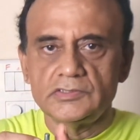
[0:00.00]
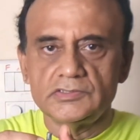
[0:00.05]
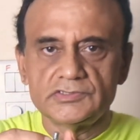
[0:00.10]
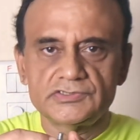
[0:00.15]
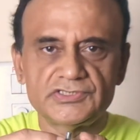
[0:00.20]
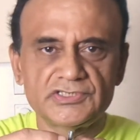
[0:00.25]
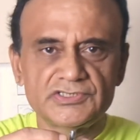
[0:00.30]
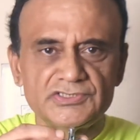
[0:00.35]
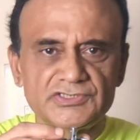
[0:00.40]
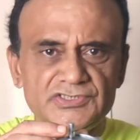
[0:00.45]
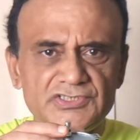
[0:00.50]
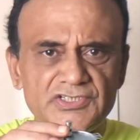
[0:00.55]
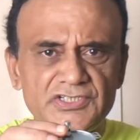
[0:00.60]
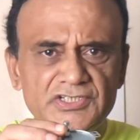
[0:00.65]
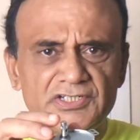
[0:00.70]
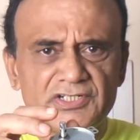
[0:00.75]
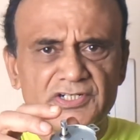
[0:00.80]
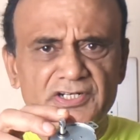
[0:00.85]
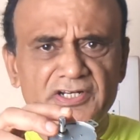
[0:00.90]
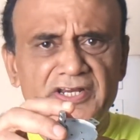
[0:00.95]
Since
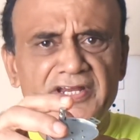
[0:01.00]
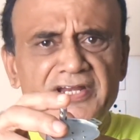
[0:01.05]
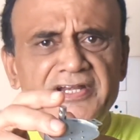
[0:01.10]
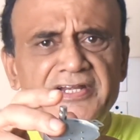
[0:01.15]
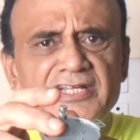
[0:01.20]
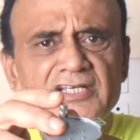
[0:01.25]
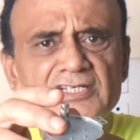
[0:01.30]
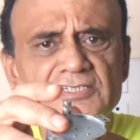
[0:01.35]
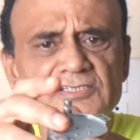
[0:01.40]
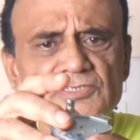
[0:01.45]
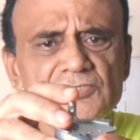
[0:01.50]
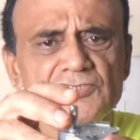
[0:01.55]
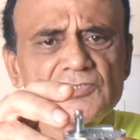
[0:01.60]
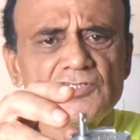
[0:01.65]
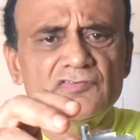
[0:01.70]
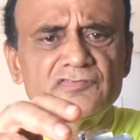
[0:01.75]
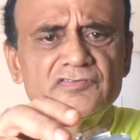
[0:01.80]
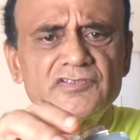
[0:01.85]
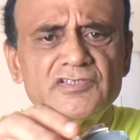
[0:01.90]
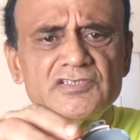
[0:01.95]
the radius
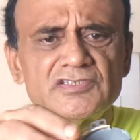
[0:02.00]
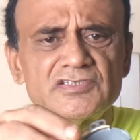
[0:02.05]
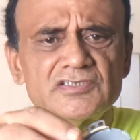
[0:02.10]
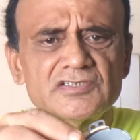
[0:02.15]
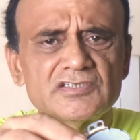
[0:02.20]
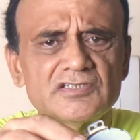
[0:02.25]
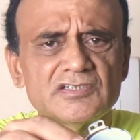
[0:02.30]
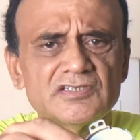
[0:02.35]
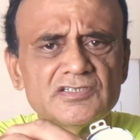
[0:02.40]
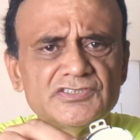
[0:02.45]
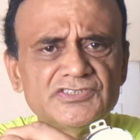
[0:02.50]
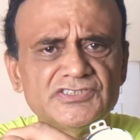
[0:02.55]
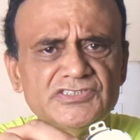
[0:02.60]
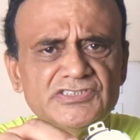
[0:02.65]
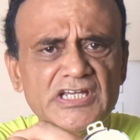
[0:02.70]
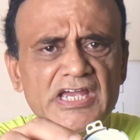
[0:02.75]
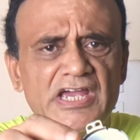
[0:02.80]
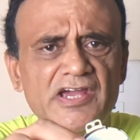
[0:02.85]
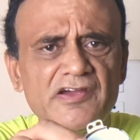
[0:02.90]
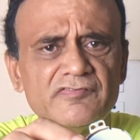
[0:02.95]
of this
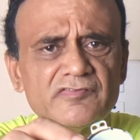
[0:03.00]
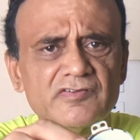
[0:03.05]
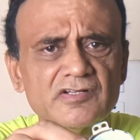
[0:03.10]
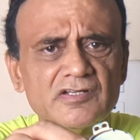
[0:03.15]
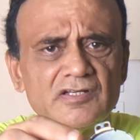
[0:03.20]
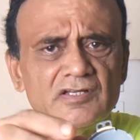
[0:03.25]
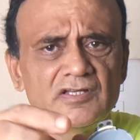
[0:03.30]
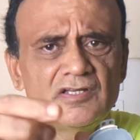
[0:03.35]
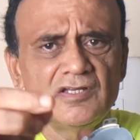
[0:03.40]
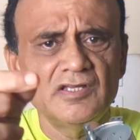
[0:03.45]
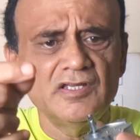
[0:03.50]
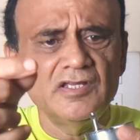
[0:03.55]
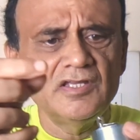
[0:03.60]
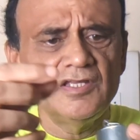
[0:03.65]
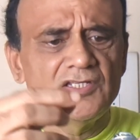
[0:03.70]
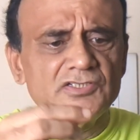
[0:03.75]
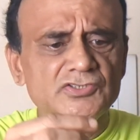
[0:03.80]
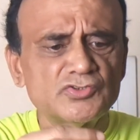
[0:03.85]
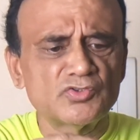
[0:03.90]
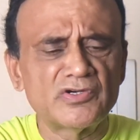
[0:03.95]
shaft
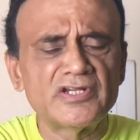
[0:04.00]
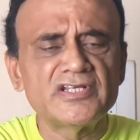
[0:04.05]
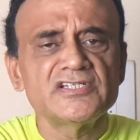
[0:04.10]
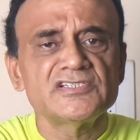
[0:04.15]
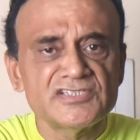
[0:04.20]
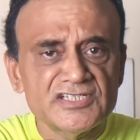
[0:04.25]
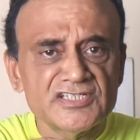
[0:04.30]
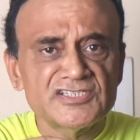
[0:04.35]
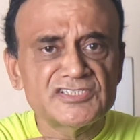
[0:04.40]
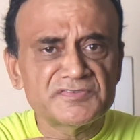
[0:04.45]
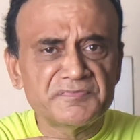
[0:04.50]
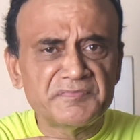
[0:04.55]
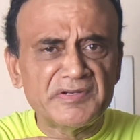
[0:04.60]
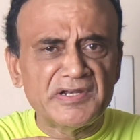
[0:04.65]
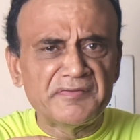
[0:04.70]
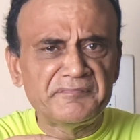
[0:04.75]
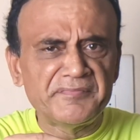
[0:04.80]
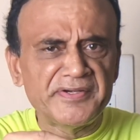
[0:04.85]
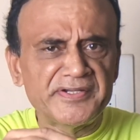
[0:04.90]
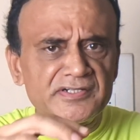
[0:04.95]
is only 6
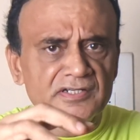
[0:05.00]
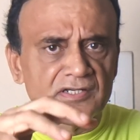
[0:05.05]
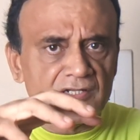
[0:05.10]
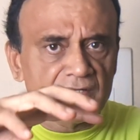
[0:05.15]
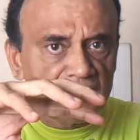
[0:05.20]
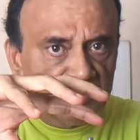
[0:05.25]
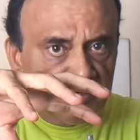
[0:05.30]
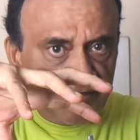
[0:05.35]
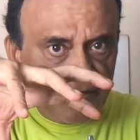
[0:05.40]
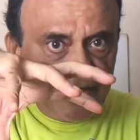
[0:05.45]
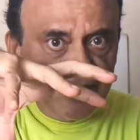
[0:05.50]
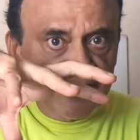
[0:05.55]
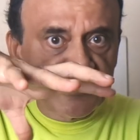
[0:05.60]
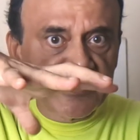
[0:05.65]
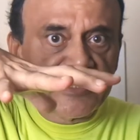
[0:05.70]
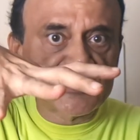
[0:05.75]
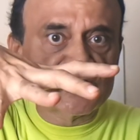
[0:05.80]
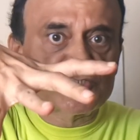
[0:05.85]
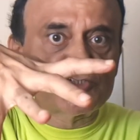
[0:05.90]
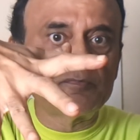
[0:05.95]
millimeter, it
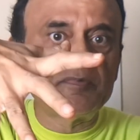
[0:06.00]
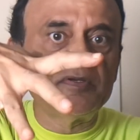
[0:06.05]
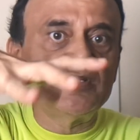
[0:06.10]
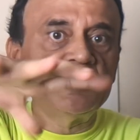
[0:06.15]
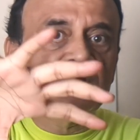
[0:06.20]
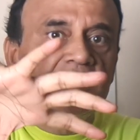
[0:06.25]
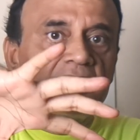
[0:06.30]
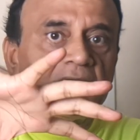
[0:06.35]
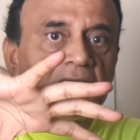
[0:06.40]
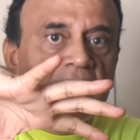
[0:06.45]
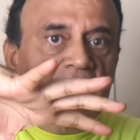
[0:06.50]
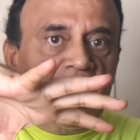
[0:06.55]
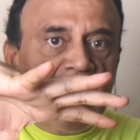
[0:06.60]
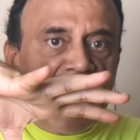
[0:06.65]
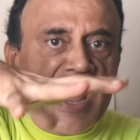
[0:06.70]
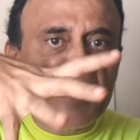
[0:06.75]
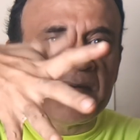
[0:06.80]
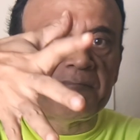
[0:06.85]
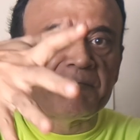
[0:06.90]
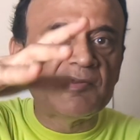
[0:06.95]
has to be
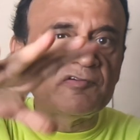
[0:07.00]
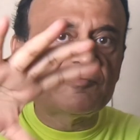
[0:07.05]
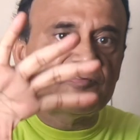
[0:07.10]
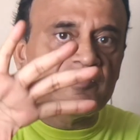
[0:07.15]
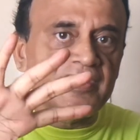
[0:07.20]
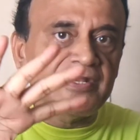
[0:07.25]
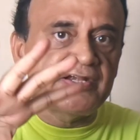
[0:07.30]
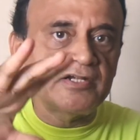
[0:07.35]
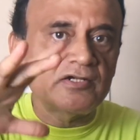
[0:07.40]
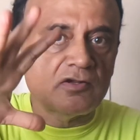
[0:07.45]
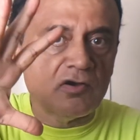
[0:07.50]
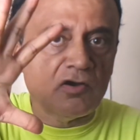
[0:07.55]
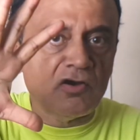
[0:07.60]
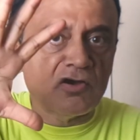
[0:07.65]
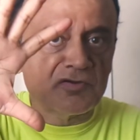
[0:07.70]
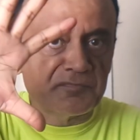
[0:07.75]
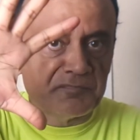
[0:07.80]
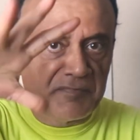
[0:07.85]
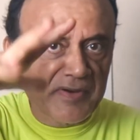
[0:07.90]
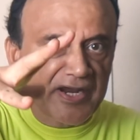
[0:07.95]
amplified
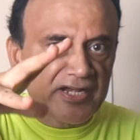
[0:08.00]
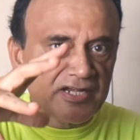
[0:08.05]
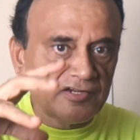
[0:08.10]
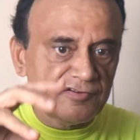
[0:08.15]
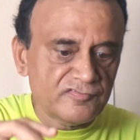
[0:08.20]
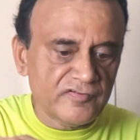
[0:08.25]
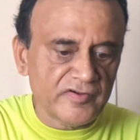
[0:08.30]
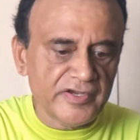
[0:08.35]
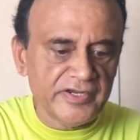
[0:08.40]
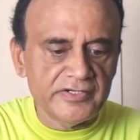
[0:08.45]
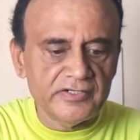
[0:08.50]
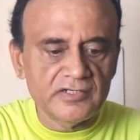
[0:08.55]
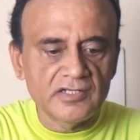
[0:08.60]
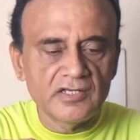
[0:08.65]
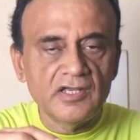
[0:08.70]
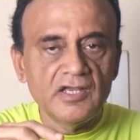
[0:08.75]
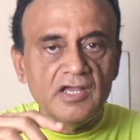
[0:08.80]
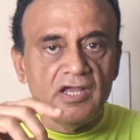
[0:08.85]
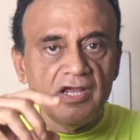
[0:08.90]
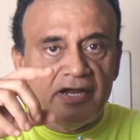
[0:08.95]
or magnified,
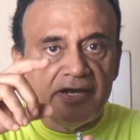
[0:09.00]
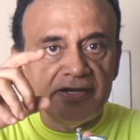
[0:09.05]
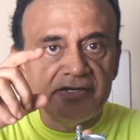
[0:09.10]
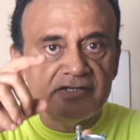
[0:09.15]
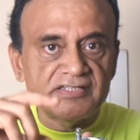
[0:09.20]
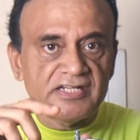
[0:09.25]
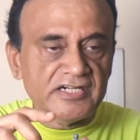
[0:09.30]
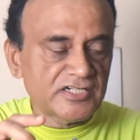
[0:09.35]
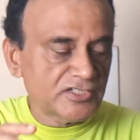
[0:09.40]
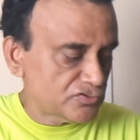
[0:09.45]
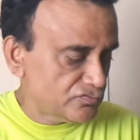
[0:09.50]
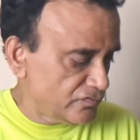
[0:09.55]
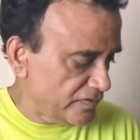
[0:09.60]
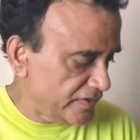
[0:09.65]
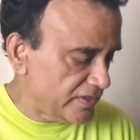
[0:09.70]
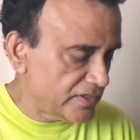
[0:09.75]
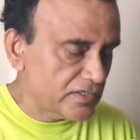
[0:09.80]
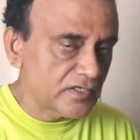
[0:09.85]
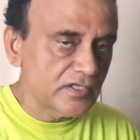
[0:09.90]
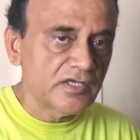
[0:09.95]
and that is
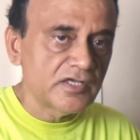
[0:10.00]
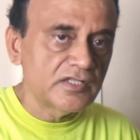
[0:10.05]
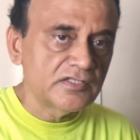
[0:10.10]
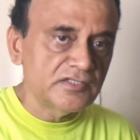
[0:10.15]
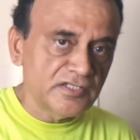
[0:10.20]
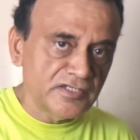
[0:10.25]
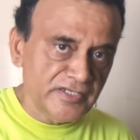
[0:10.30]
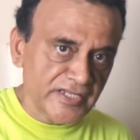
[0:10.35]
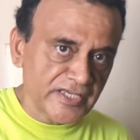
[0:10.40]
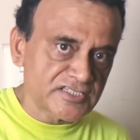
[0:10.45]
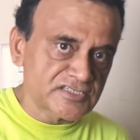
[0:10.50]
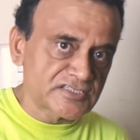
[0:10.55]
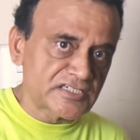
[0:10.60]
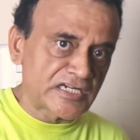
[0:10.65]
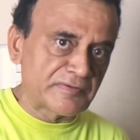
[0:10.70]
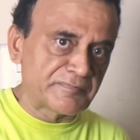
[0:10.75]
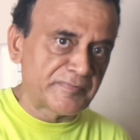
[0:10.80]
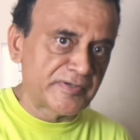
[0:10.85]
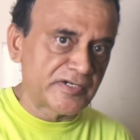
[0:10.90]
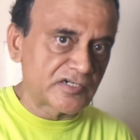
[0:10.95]
where the next
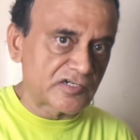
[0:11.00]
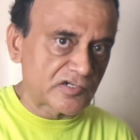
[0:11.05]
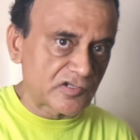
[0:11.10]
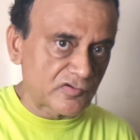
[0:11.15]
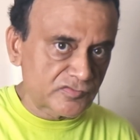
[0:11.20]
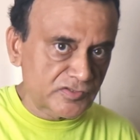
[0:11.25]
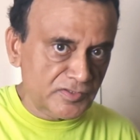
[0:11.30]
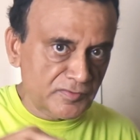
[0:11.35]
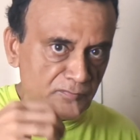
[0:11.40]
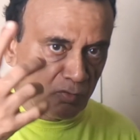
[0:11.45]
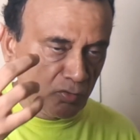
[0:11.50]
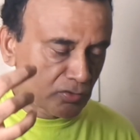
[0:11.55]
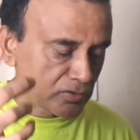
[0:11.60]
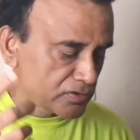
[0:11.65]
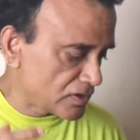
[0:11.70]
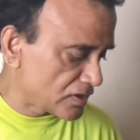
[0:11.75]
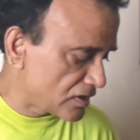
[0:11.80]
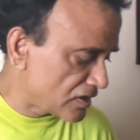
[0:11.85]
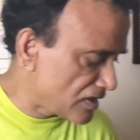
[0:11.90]
element of the motor